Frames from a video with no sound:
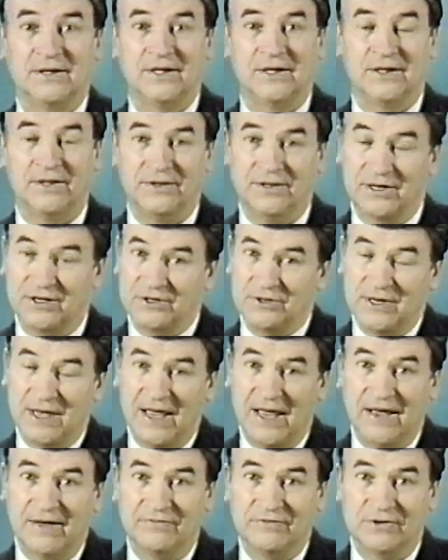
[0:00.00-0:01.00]
There you
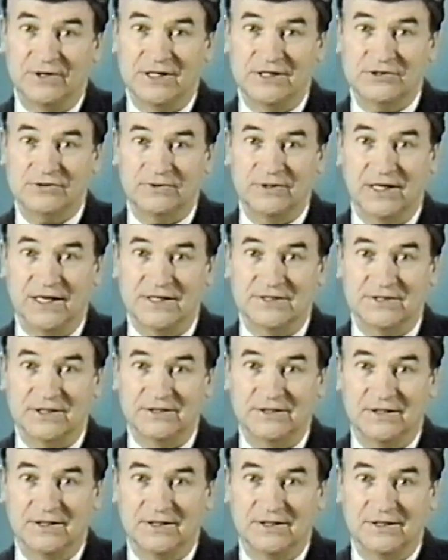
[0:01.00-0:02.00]
have your history
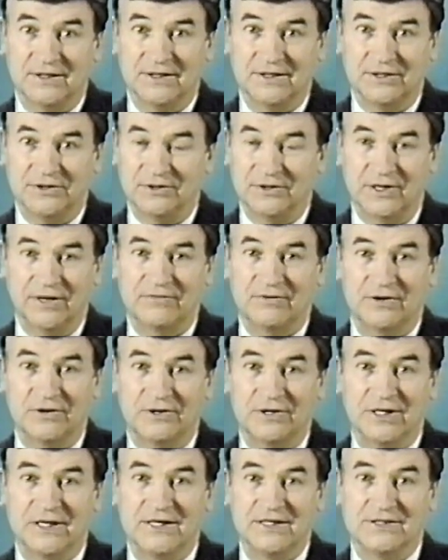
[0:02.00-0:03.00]
lesson. You'll never
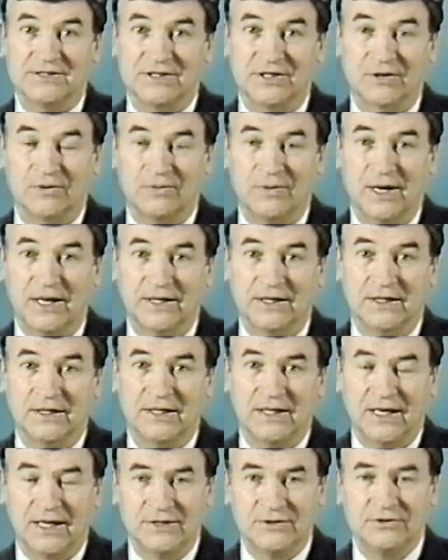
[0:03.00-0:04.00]
learn an easier one.
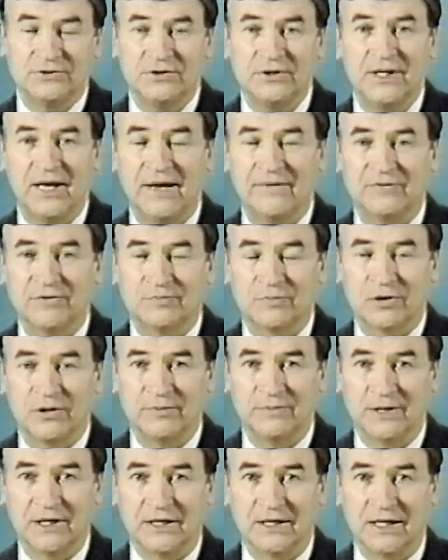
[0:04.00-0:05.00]
And you should have it
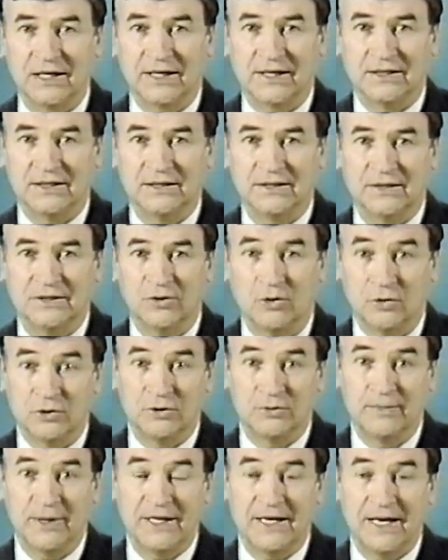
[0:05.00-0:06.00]
permanently. Or
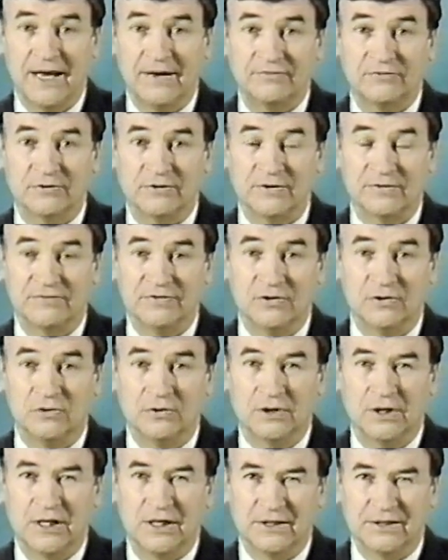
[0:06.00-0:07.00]
you might have to
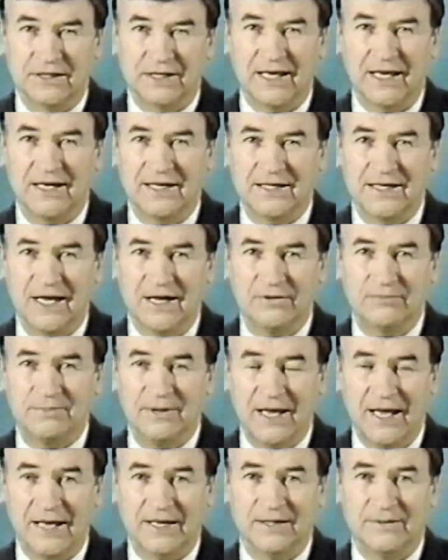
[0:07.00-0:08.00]
review to get it down
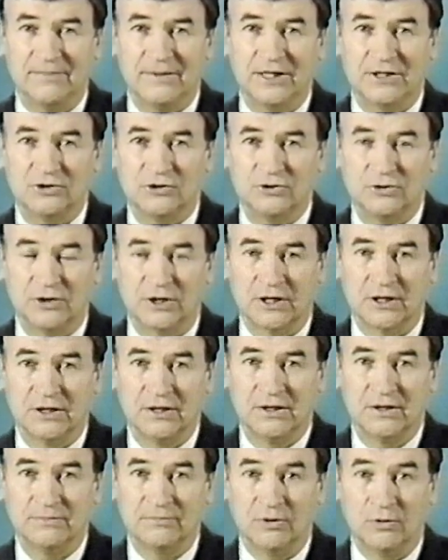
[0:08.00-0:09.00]
pat and make sure.
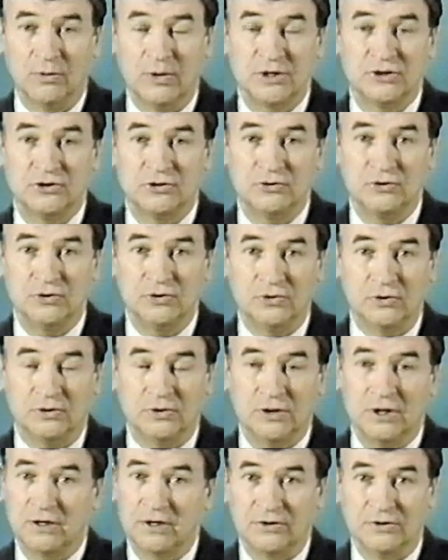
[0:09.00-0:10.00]
But once you do,
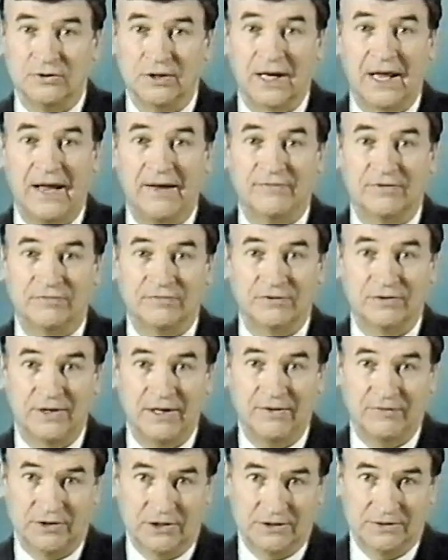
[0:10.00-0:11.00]
you'll have it forever.